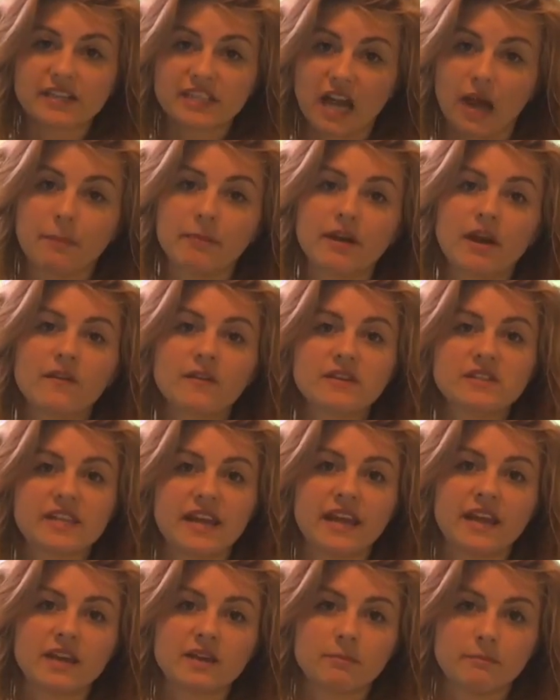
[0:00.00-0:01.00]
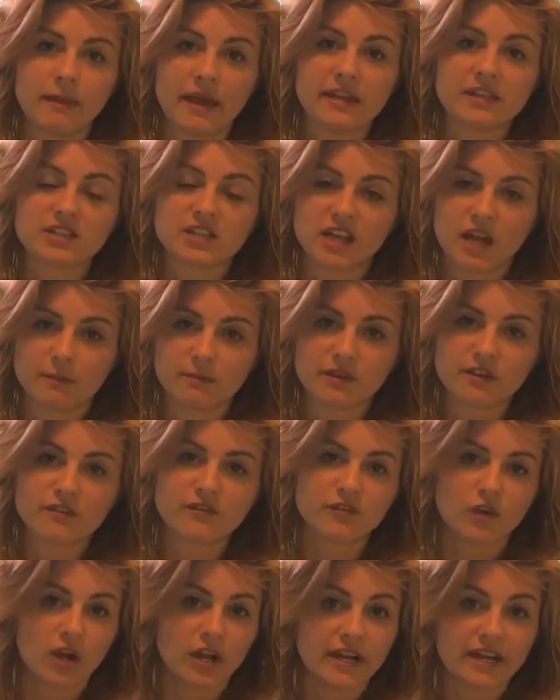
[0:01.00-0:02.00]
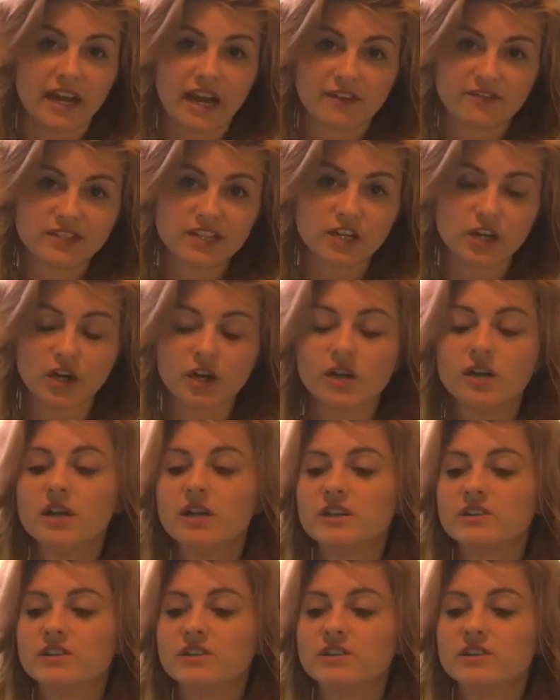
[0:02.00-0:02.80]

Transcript: tapping on the tank meant to come to the front and have dinner.